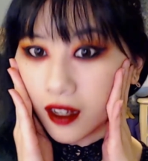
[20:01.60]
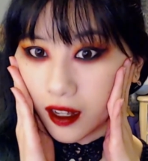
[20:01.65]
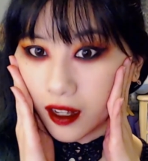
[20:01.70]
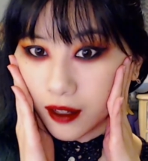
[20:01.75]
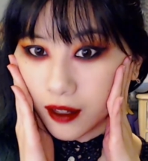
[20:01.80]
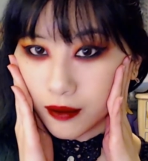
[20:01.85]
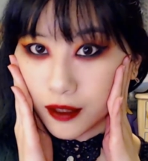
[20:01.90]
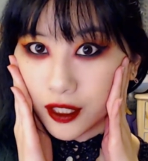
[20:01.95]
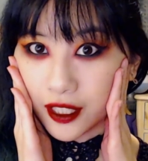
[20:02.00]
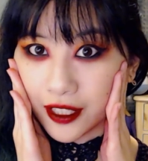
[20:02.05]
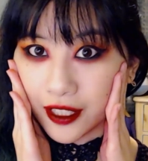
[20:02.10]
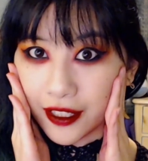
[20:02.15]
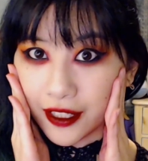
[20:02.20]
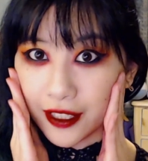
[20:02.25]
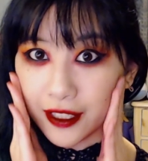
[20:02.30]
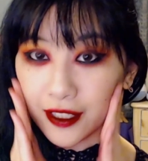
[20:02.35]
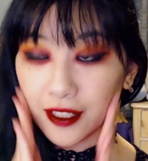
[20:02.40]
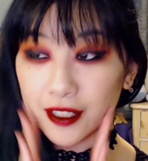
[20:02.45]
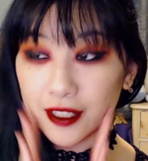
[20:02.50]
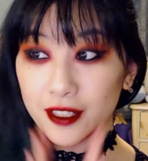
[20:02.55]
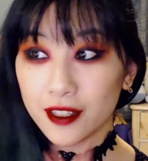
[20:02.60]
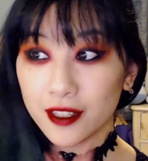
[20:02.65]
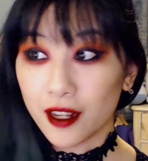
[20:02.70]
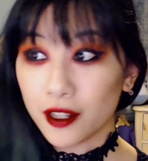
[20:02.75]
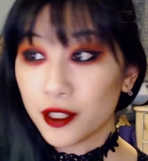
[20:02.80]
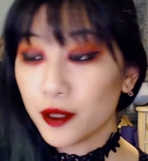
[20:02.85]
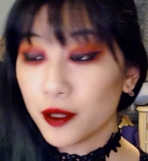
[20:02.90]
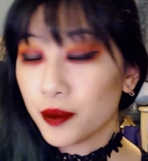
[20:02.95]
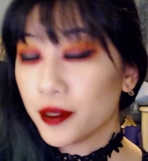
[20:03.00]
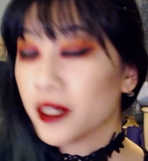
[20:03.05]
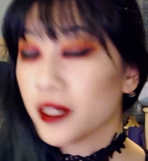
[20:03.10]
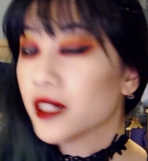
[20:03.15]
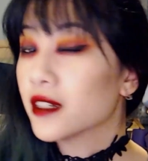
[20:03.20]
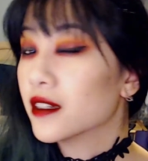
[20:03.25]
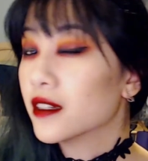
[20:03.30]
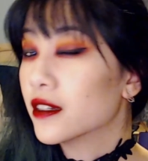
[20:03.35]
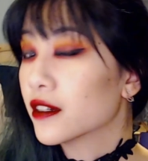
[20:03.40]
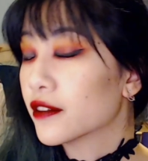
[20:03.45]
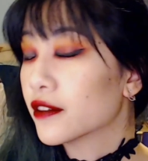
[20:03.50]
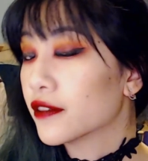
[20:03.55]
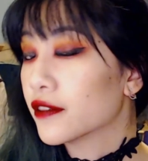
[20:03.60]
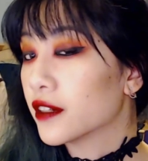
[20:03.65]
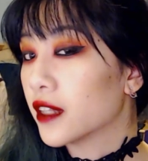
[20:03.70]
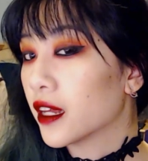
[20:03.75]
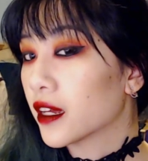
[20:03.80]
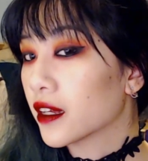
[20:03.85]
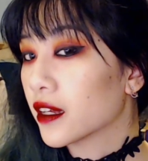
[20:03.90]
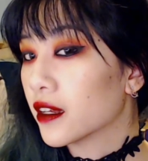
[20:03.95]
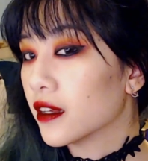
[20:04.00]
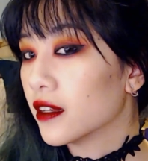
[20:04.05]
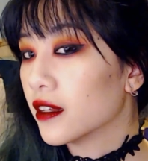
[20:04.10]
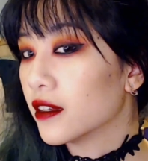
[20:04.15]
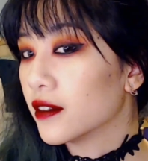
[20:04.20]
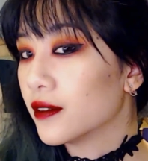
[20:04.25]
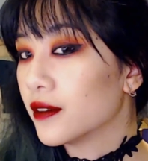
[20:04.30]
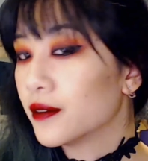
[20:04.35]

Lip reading: serious. This is also a pretty good look for like a